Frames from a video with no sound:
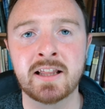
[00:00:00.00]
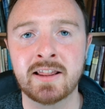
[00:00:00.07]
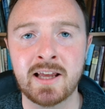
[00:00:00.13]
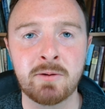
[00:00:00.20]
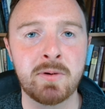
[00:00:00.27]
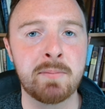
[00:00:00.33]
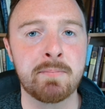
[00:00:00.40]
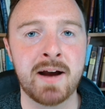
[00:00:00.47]
that they
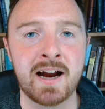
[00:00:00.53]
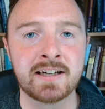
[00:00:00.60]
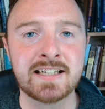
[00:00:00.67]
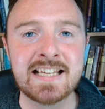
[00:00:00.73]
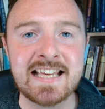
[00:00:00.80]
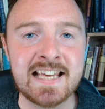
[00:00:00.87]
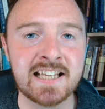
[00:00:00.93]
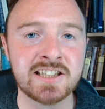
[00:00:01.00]
went back
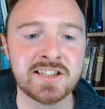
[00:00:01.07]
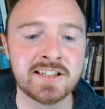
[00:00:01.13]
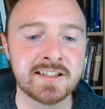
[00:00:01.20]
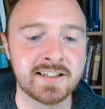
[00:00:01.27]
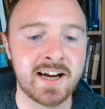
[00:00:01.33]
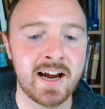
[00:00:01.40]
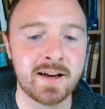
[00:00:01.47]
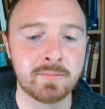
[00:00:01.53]
to ancient
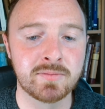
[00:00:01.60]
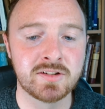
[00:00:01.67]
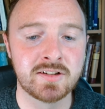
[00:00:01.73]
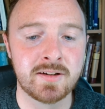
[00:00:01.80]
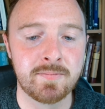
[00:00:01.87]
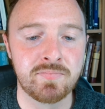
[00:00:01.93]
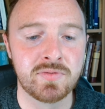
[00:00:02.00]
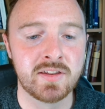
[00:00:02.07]
times.